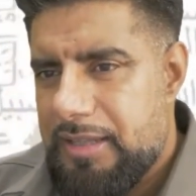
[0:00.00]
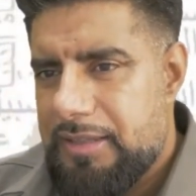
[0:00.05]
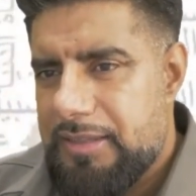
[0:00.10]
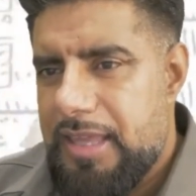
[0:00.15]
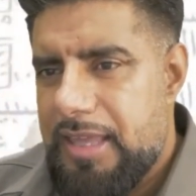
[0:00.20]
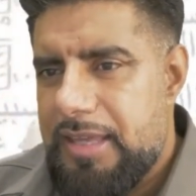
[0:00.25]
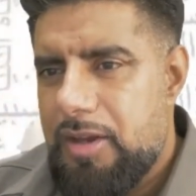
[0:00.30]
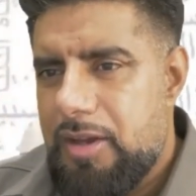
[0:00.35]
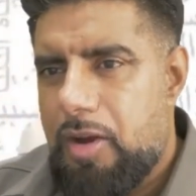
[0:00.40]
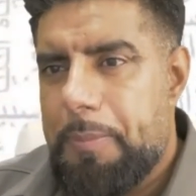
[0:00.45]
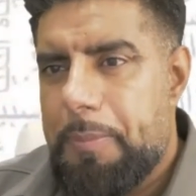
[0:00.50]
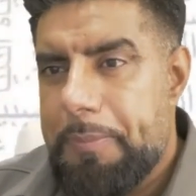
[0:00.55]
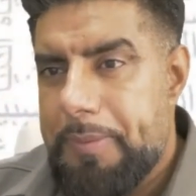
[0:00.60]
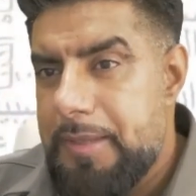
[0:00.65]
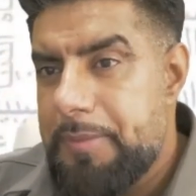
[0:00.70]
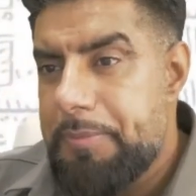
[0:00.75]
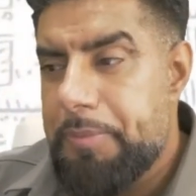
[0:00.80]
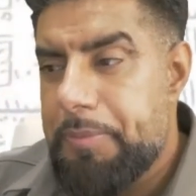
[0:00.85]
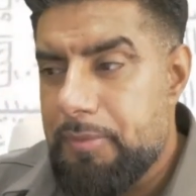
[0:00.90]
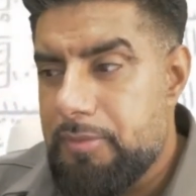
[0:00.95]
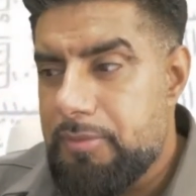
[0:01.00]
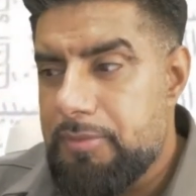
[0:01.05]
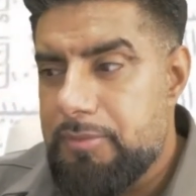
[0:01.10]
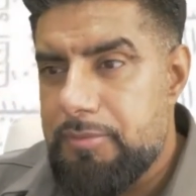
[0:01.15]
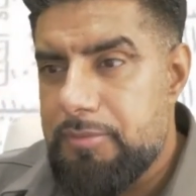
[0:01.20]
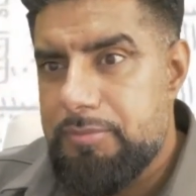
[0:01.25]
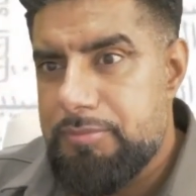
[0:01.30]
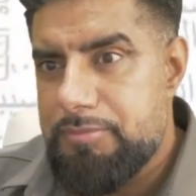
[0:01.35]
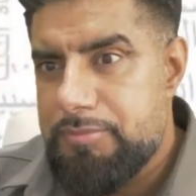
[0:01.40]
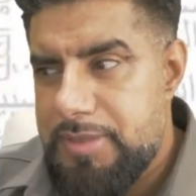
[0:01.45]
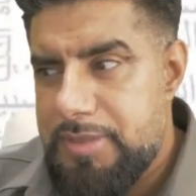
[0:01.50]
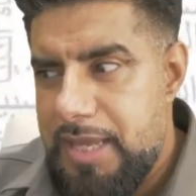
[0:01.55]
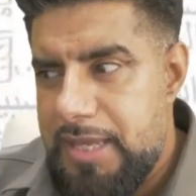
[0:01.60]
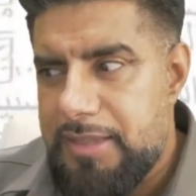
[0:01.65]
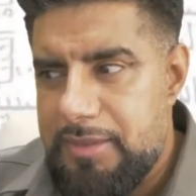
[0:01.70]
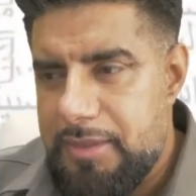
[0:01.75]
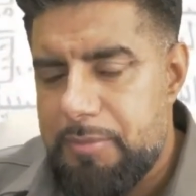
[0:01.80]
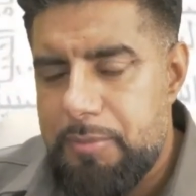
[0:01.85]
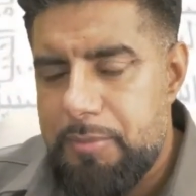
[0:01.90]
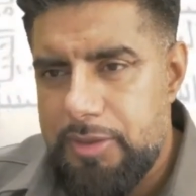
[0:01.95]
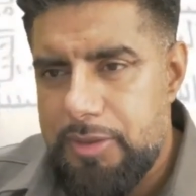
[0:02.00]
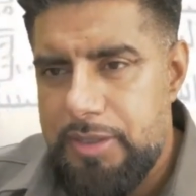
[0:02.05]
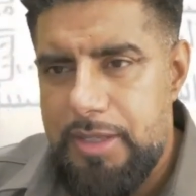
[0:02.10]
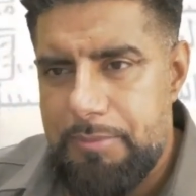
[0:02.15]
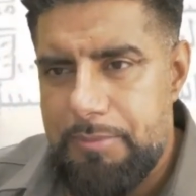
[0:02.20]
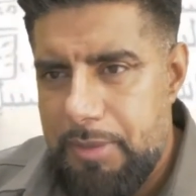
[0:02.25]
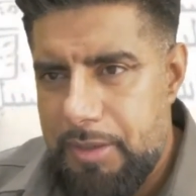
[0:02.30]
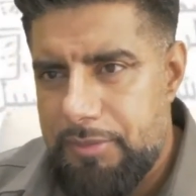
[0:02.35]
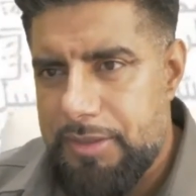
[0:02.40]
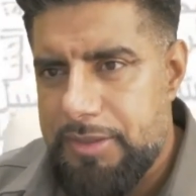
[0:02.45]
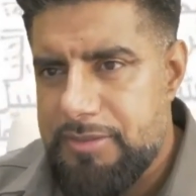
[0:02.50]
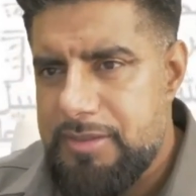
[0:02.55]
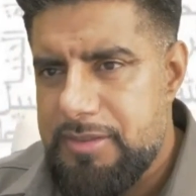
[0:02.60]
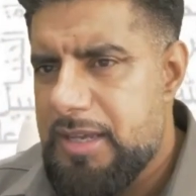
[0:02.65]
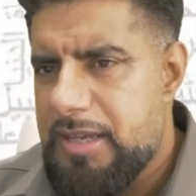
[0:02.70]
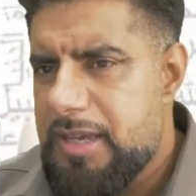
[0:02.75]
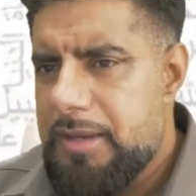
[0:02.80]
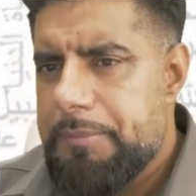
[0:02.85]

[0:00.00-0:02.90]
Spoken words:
They are people. Take them on their merits.